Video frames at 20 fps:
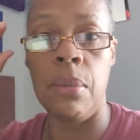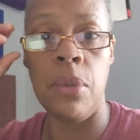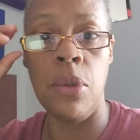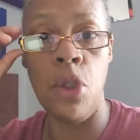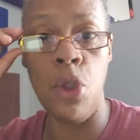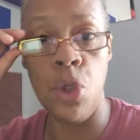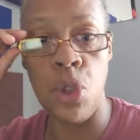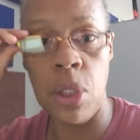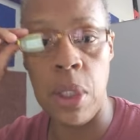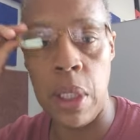
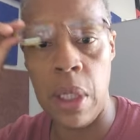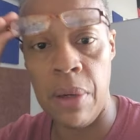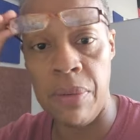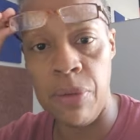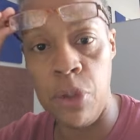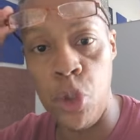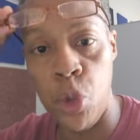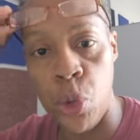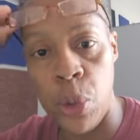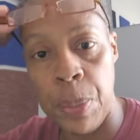usually
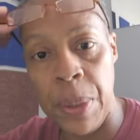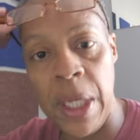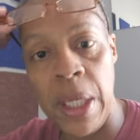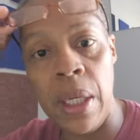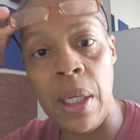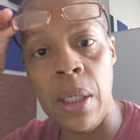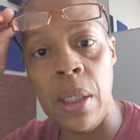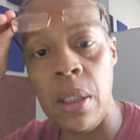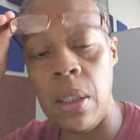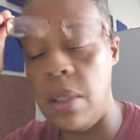of
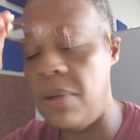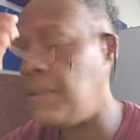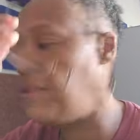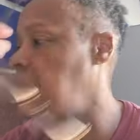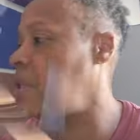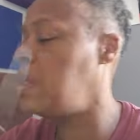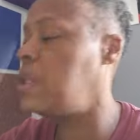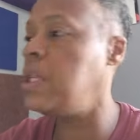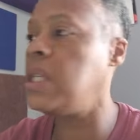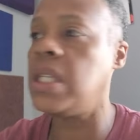European
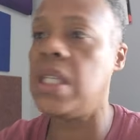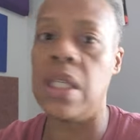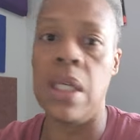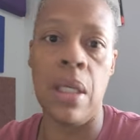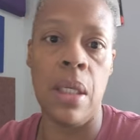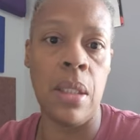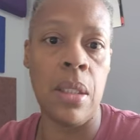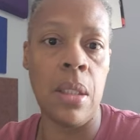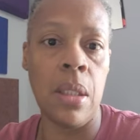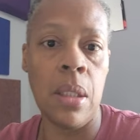
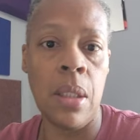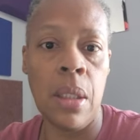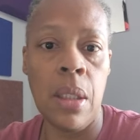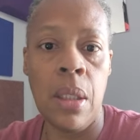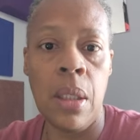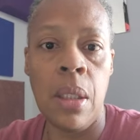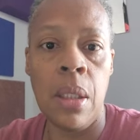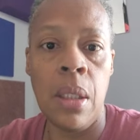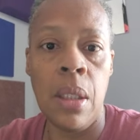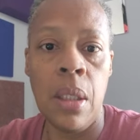descent,
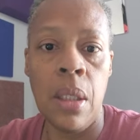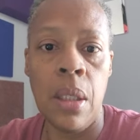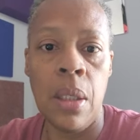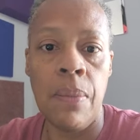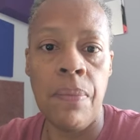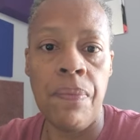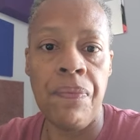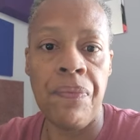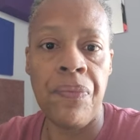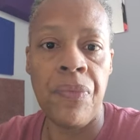
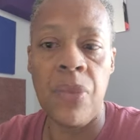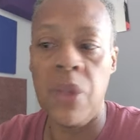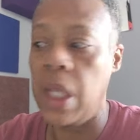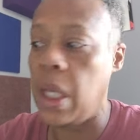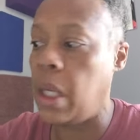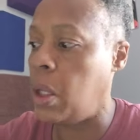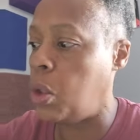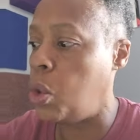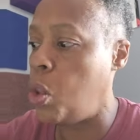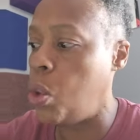
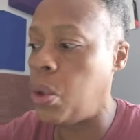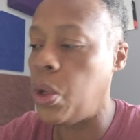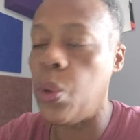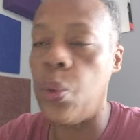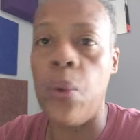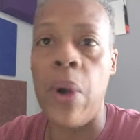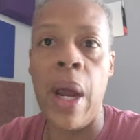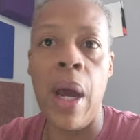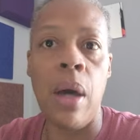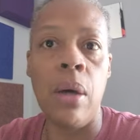that are going
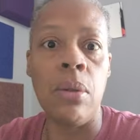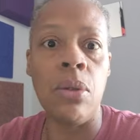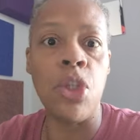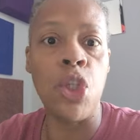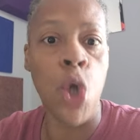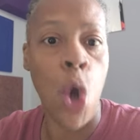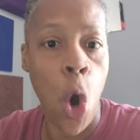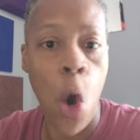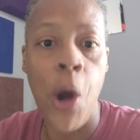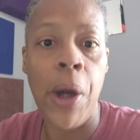around
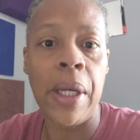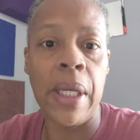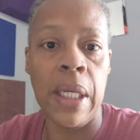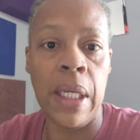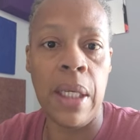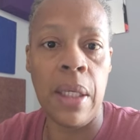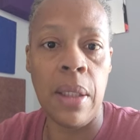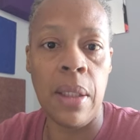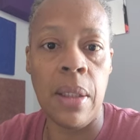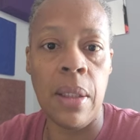
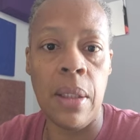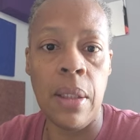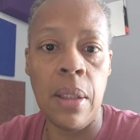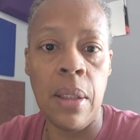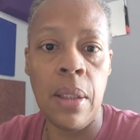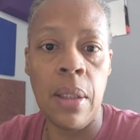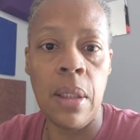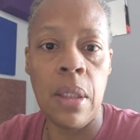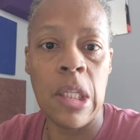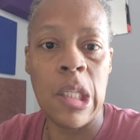targeting
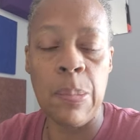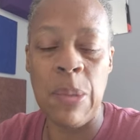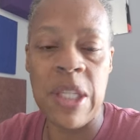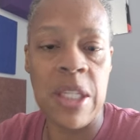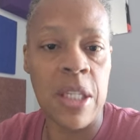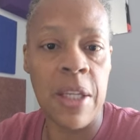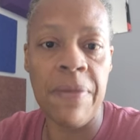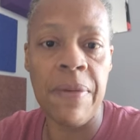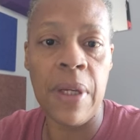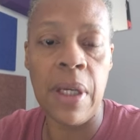
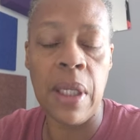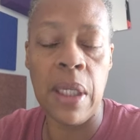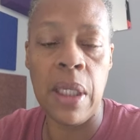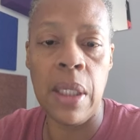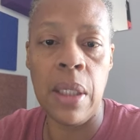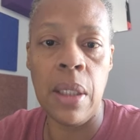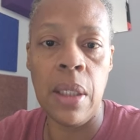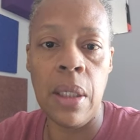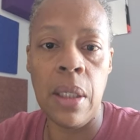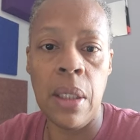
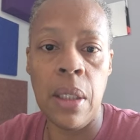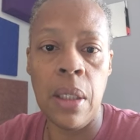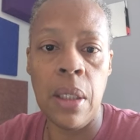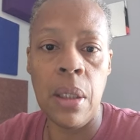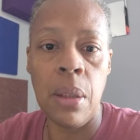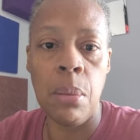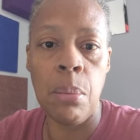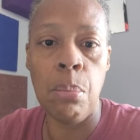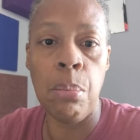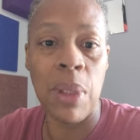specifically
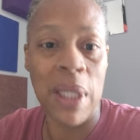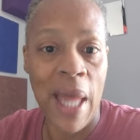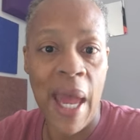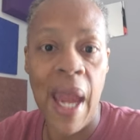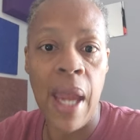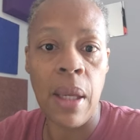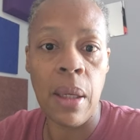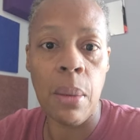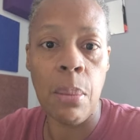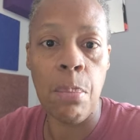
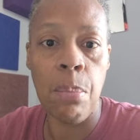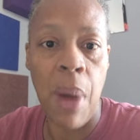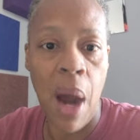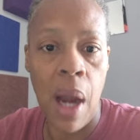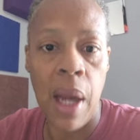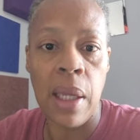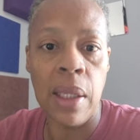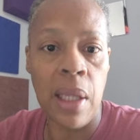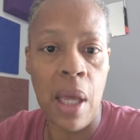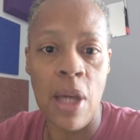black
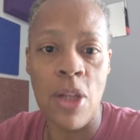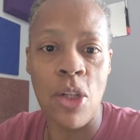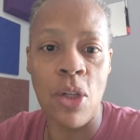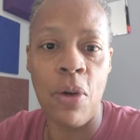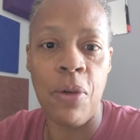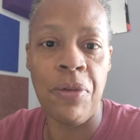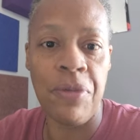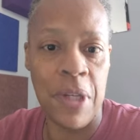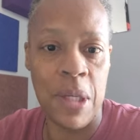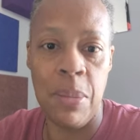
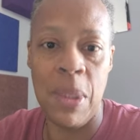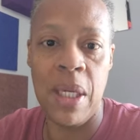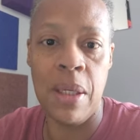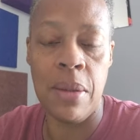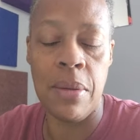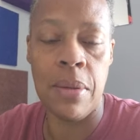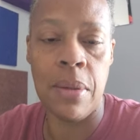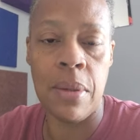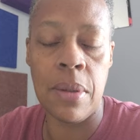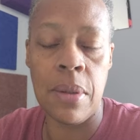biological
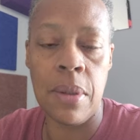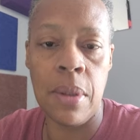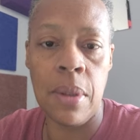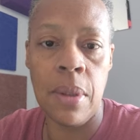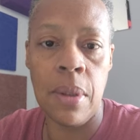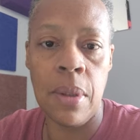females.